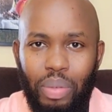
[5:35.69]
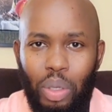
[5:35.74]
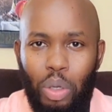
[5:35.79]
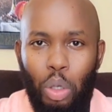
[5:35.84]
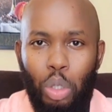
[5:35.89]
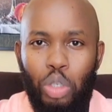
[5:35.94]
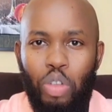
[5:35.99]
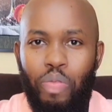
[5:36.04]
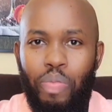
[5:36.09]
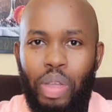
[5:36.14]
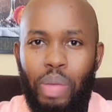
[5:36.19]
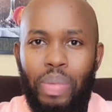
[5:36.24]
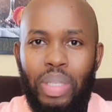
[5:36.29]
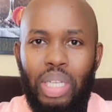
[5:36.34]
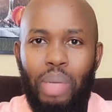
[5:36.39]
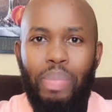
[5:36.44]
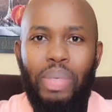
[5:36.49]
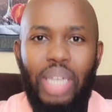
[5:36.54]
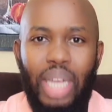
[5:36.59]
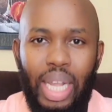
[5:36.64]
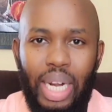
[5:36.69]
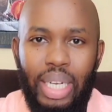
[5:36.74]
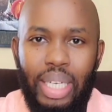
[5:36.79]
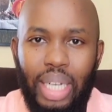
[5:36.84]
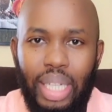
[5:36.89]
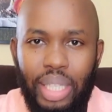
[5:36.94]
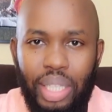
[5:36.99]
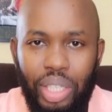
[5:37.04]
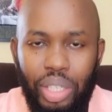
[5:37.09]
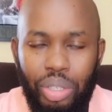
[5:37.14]
because of maybe some
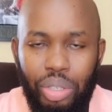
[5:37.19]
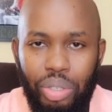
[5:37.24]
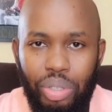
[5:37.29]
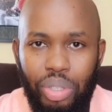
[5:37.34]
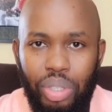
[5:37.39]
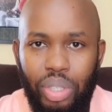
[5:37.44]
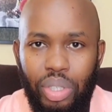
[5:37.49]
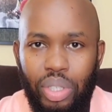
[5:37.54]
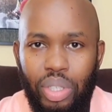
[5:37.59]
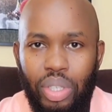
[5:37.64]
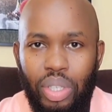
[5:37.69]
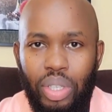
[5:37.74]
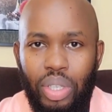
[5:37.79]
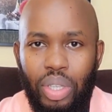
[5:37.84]
inheritance issues.